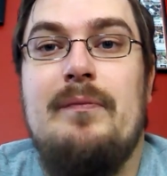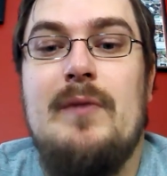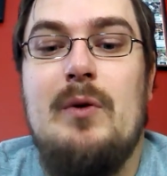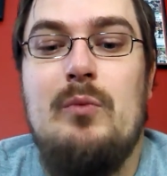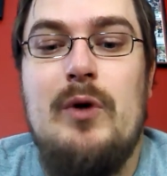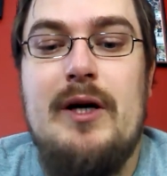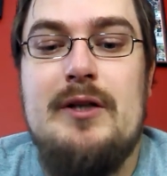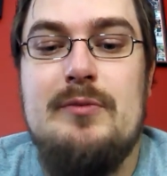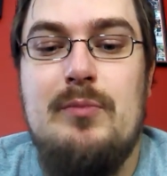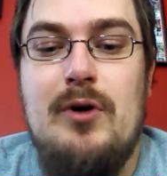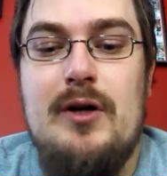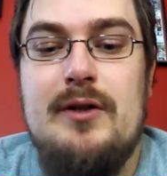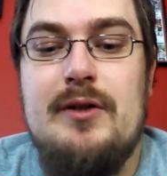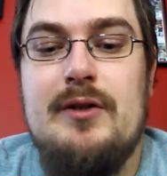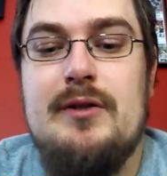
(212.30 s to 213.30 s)
Rex
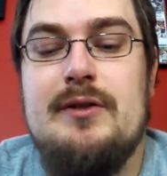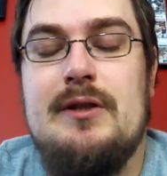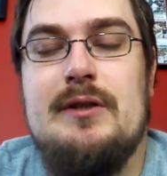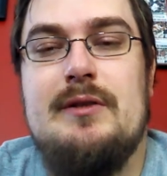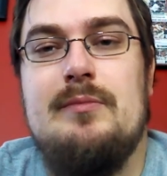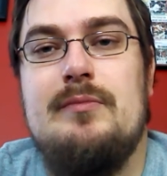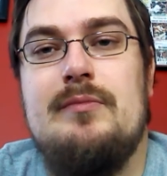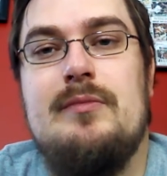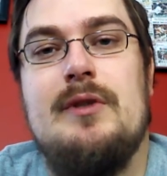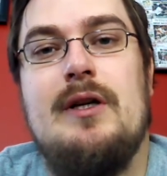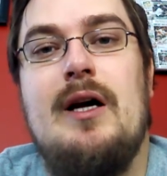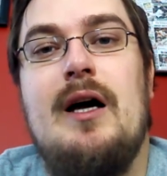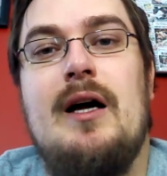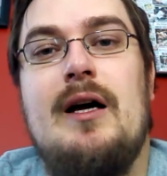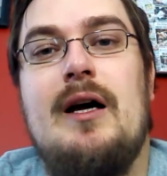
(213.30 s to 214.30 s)
Brothers is the
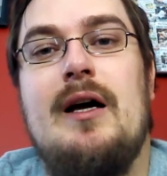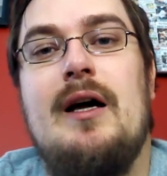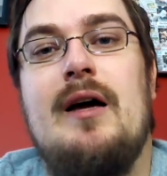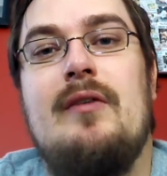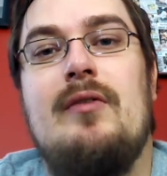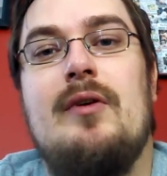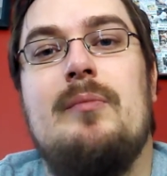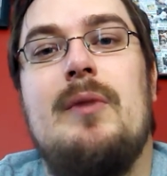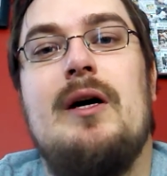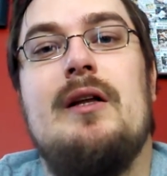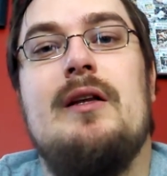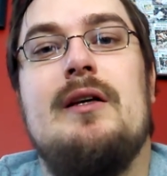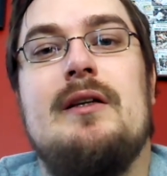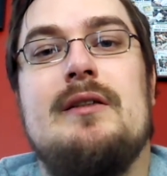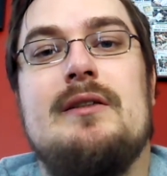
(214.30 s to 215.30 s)
guy I have on my
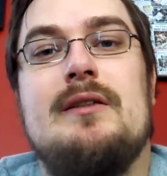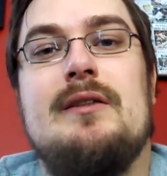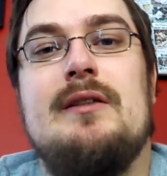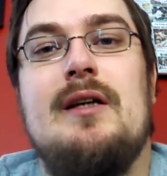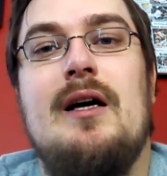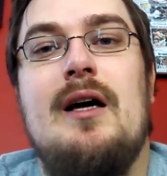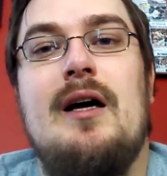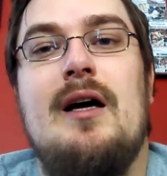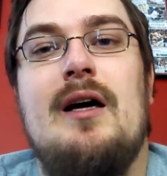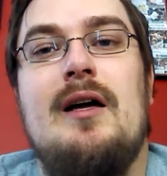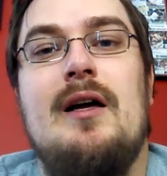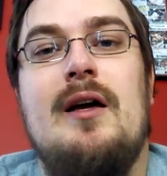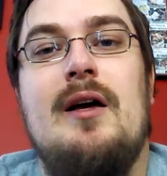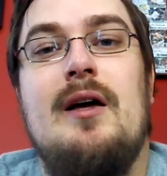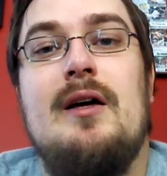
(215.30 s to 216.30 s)
list
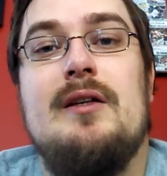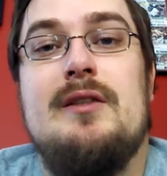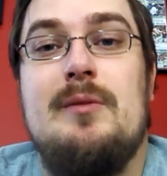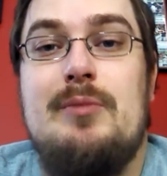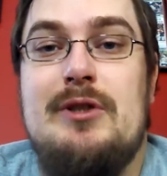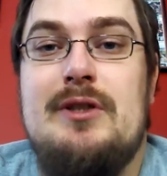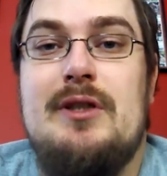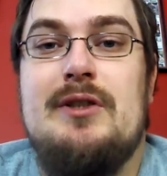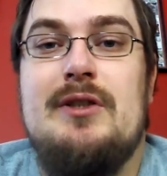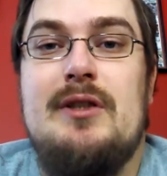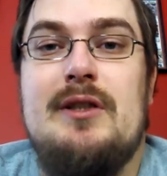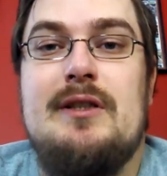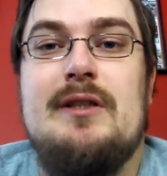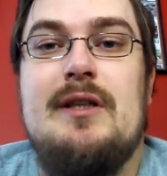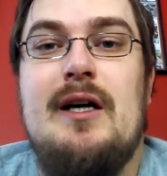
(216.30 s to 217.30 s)
to
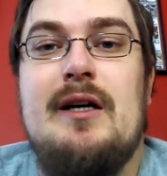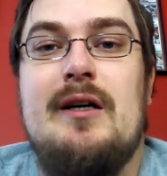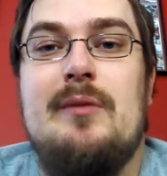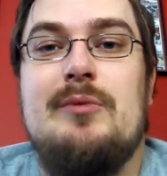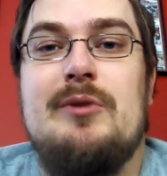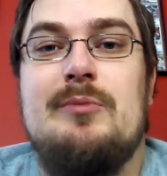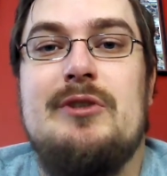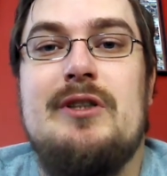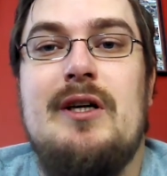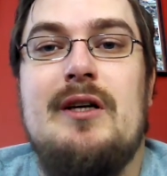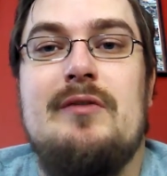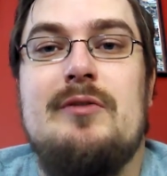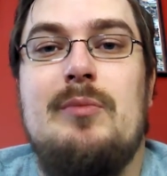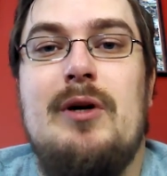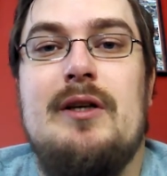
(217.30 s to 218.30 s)
potentially stack up some
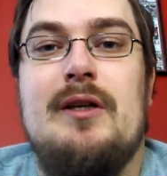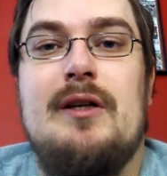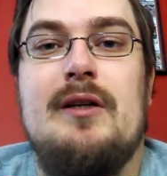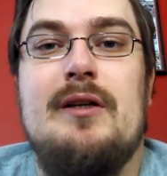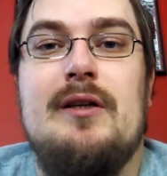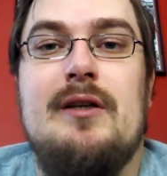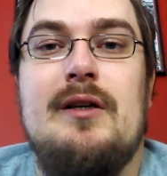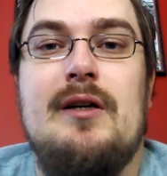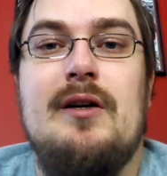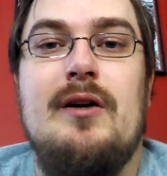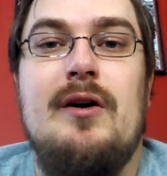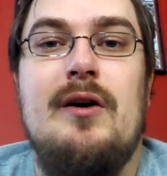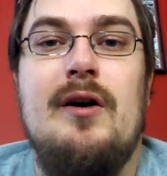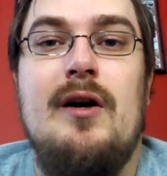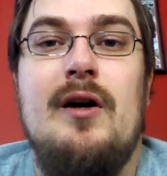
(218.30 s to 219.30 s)
saves by the end of the
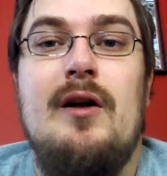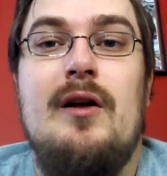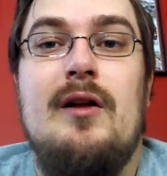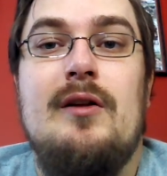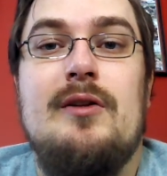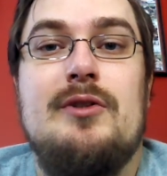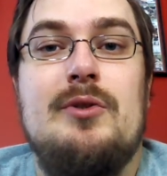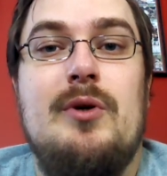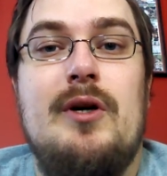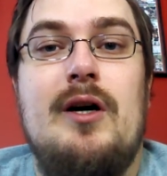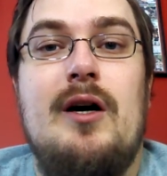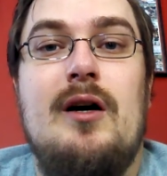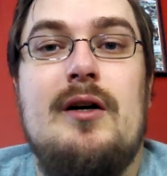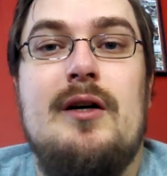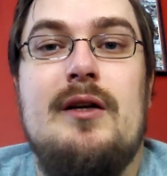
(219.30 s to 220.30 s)
year. LaTroy
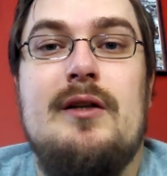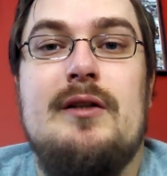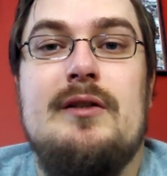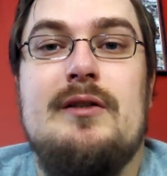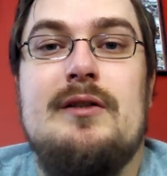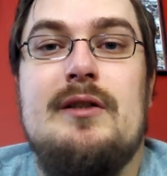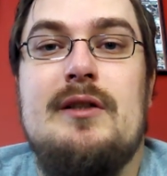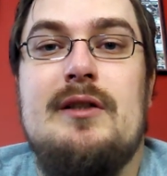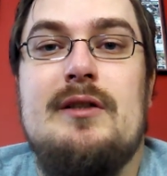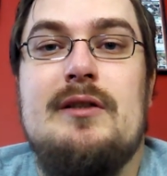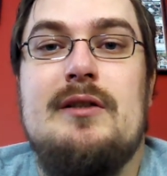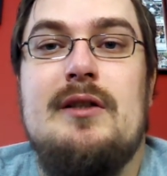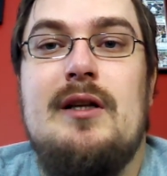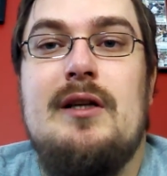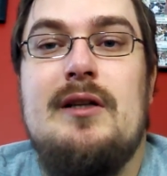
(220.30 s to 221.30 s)
Hawkins
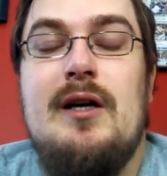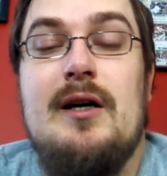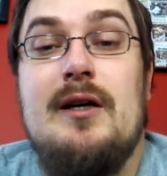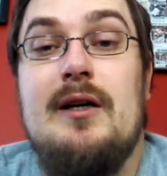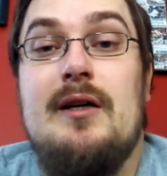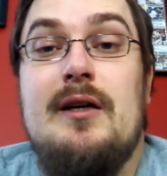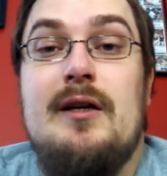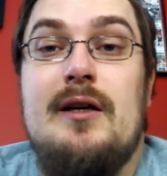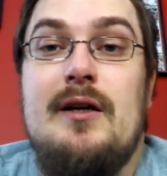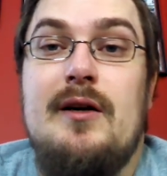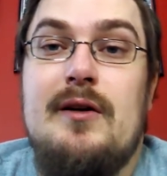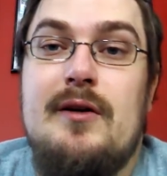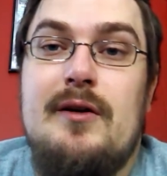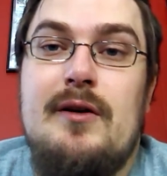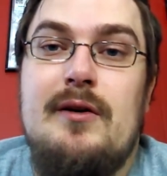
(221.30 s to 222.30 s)
is not getting any
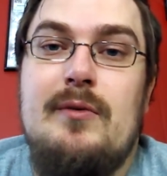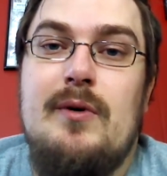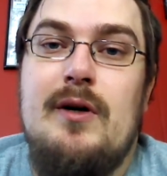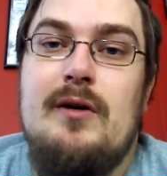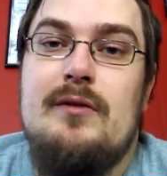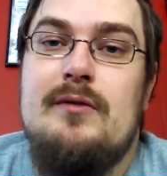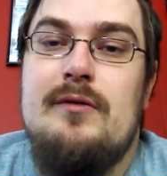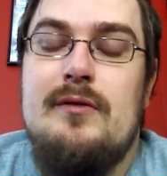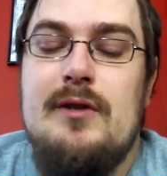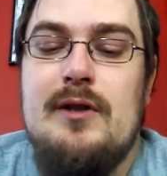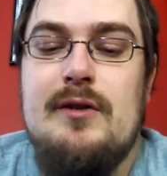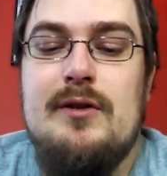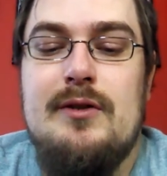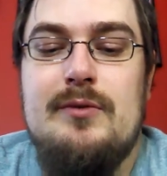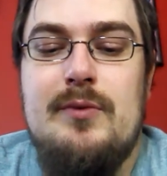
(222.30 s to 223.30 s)
younger. Well,
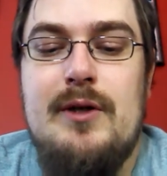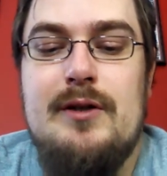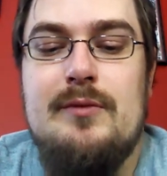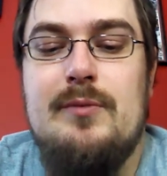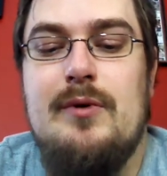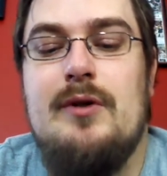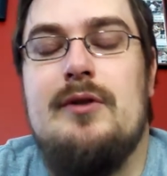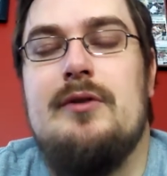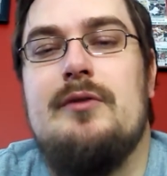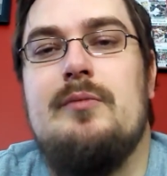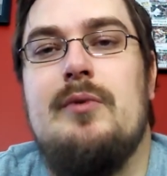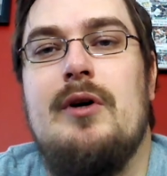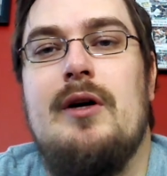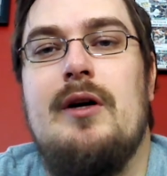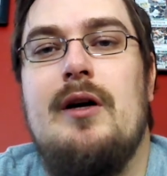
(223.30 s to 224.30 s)
neither is Rex Brothers,
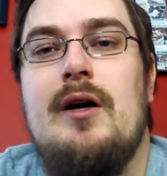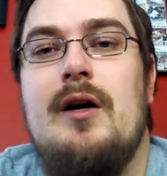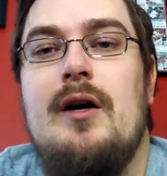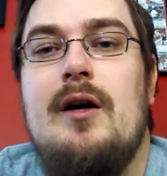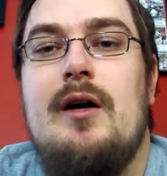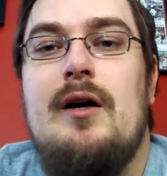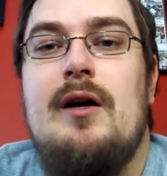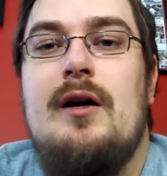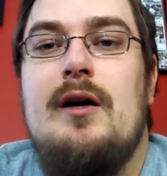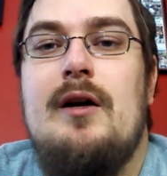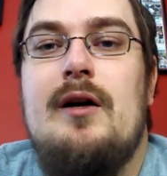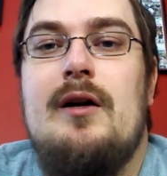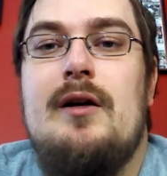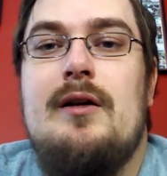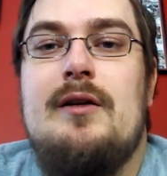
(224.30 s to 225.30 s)
but
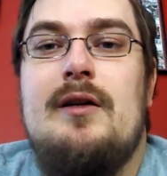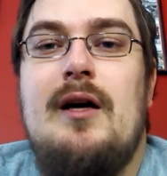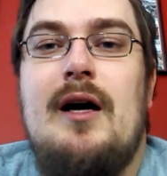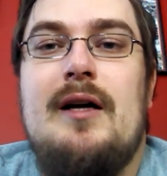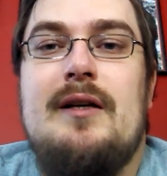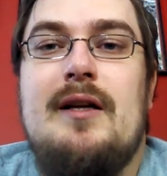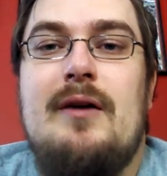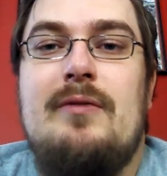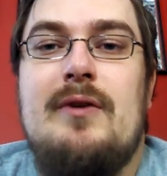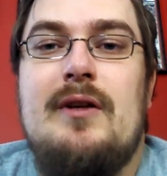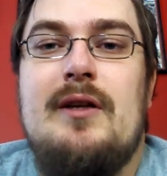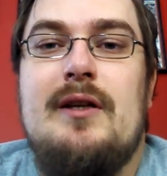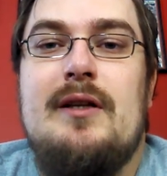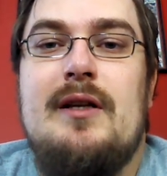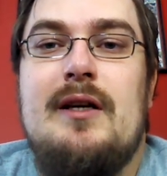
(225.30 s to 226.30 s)
I
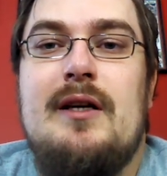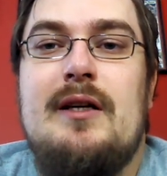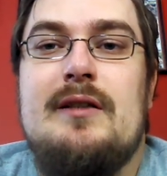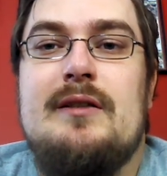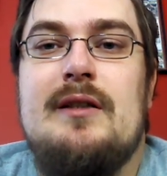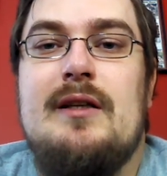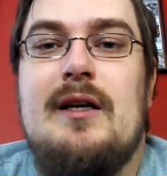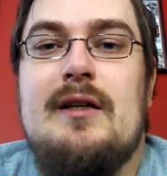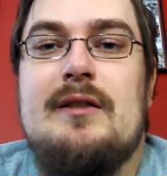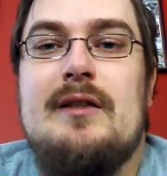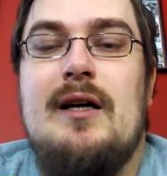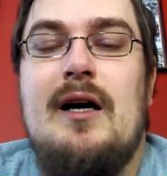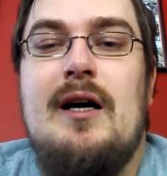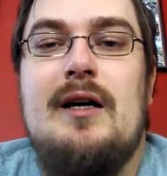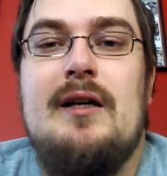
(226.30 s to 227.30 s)
definitely think he's the next
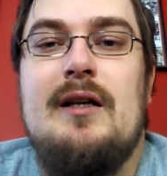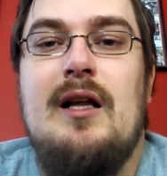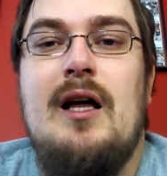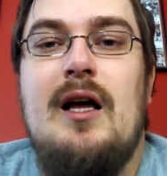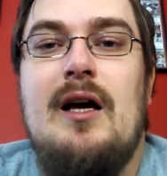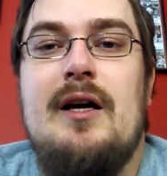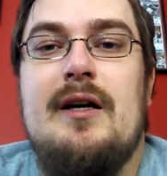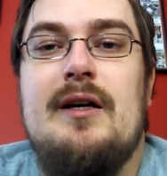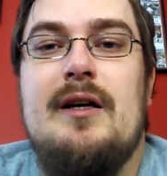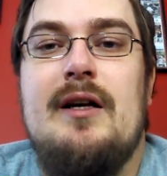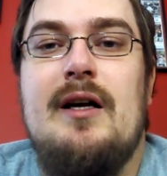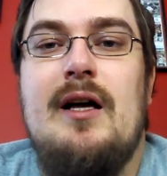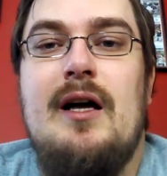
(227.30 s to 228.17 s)
guy in line.